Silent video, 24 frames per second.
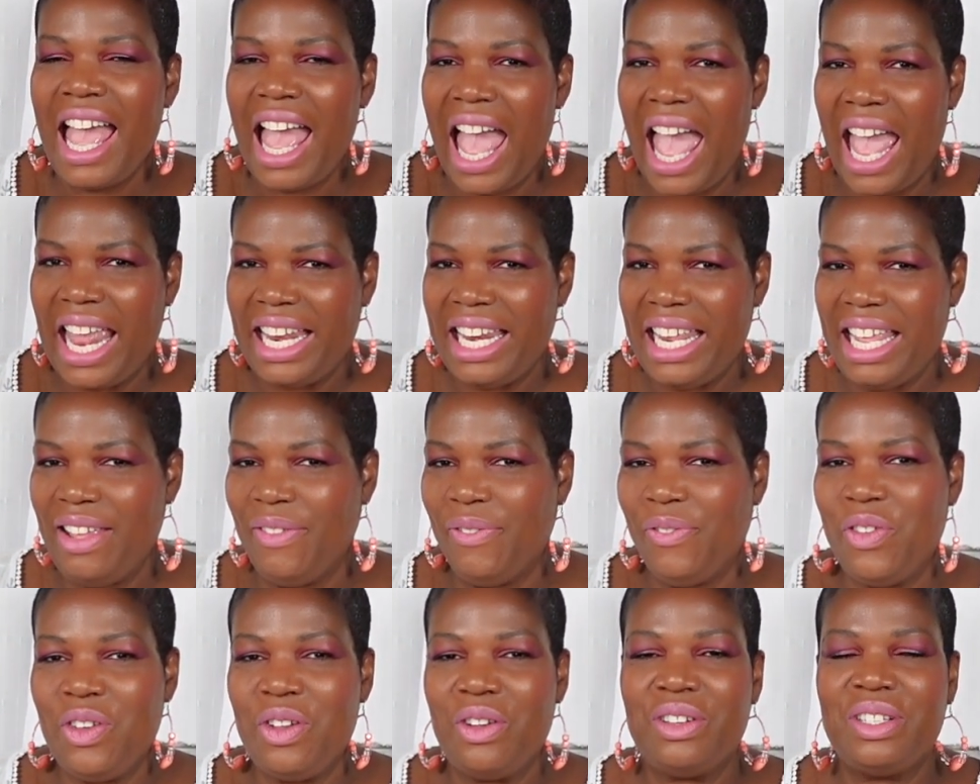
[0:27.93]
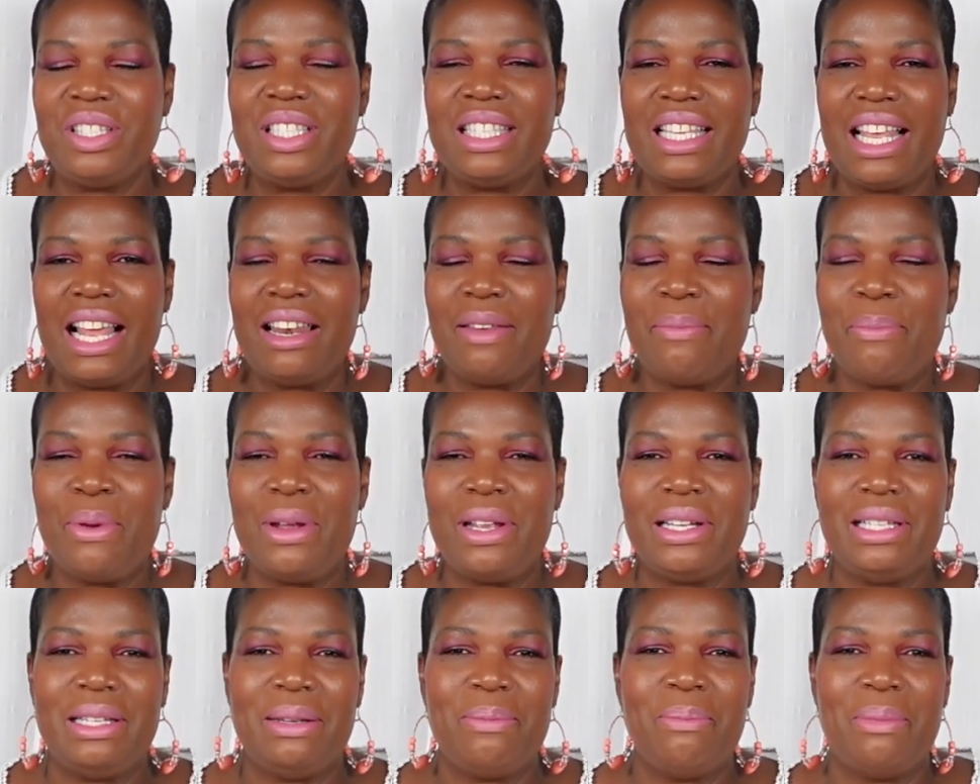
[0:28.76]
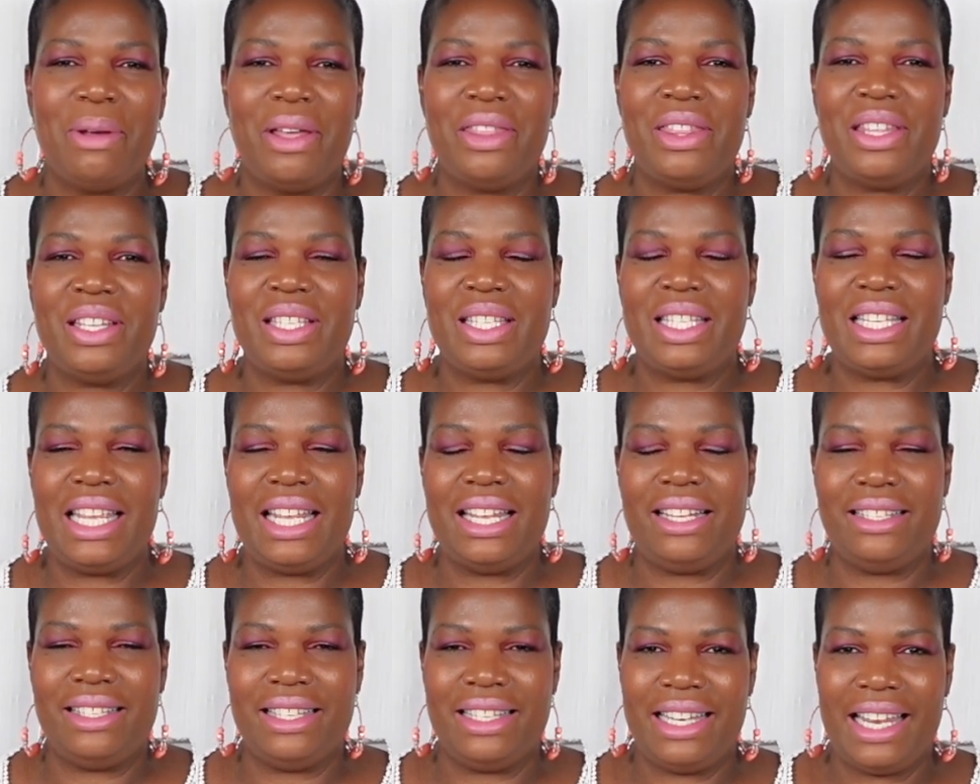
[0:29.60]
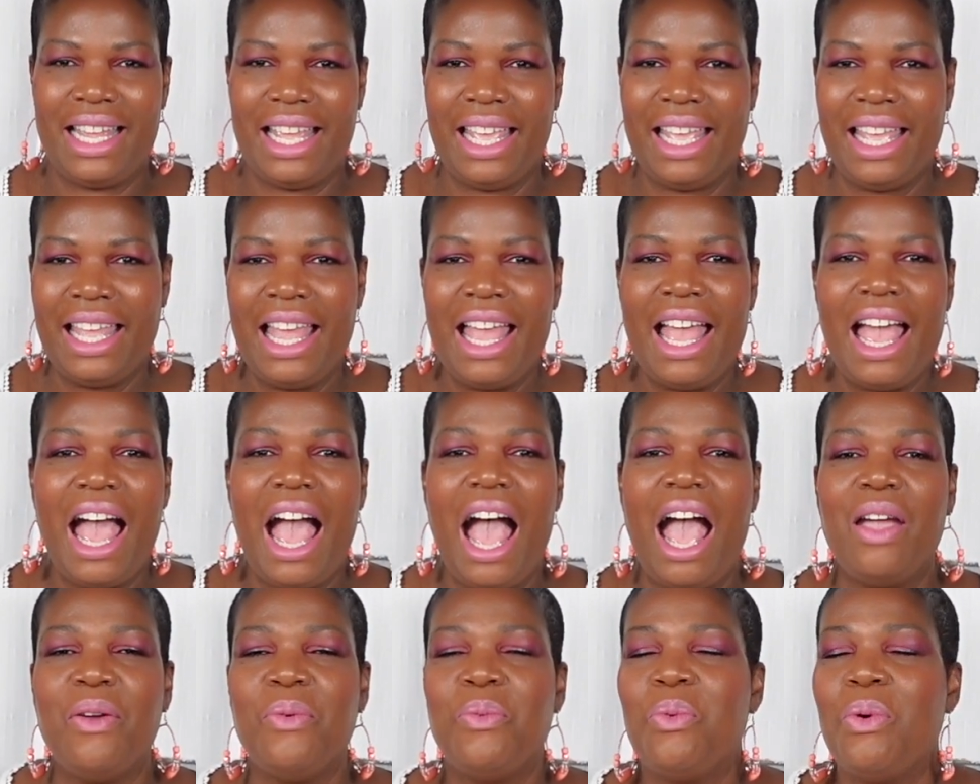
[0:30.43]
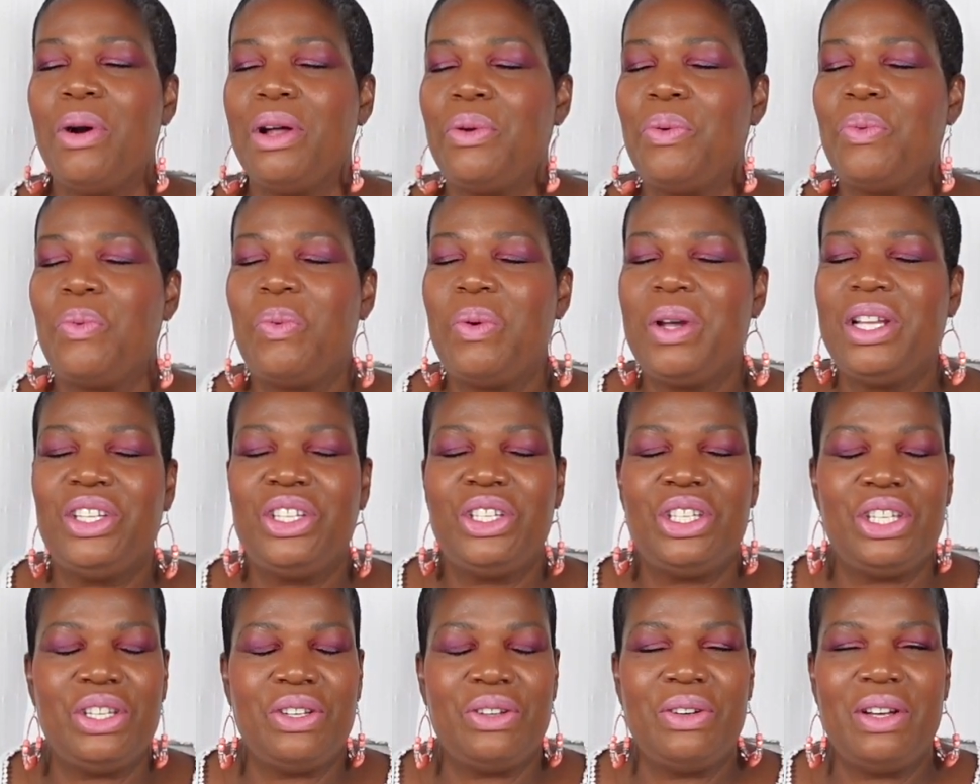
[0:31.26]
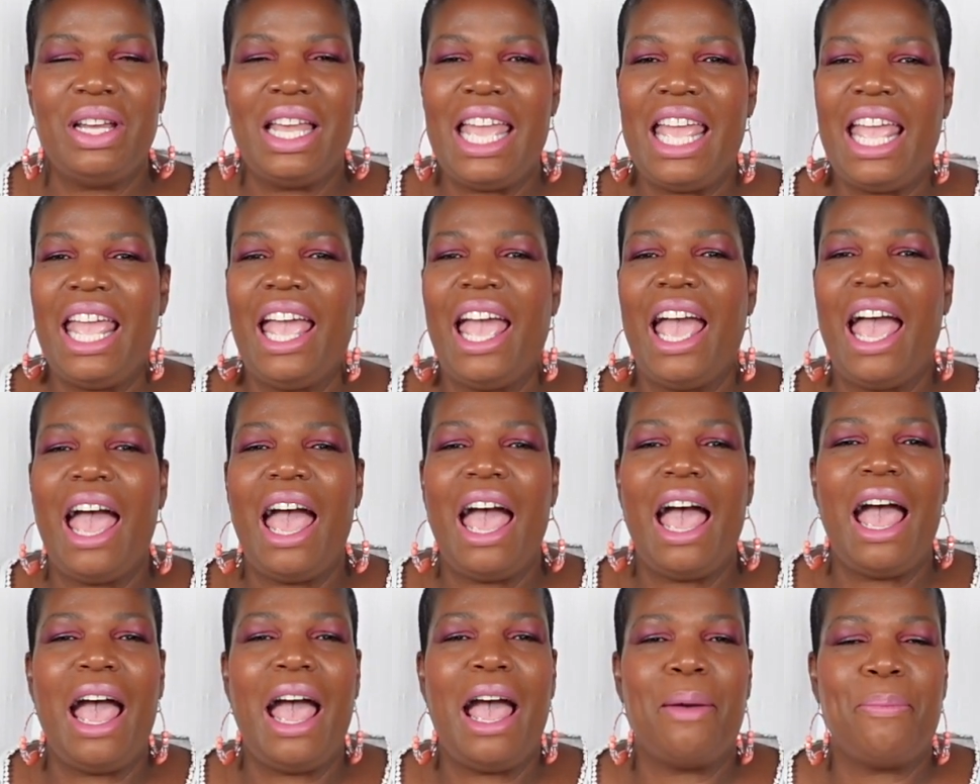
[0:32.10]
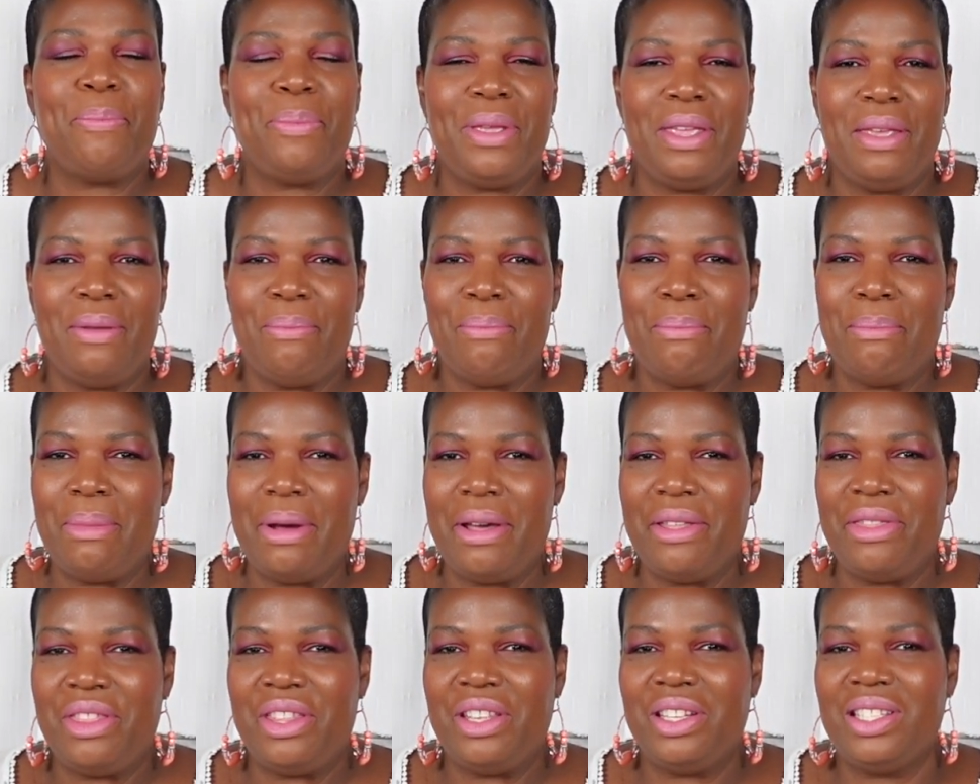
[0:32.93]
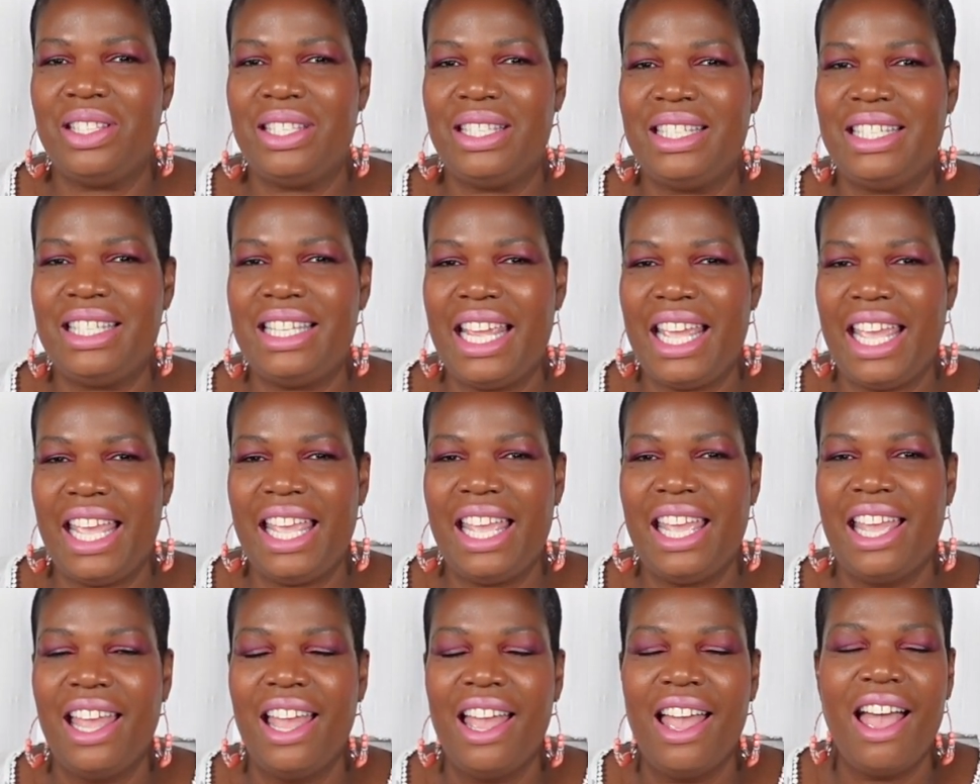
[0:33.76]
And if you're celebrating Mother's Day today, I want to wish you a happy Mother's Day.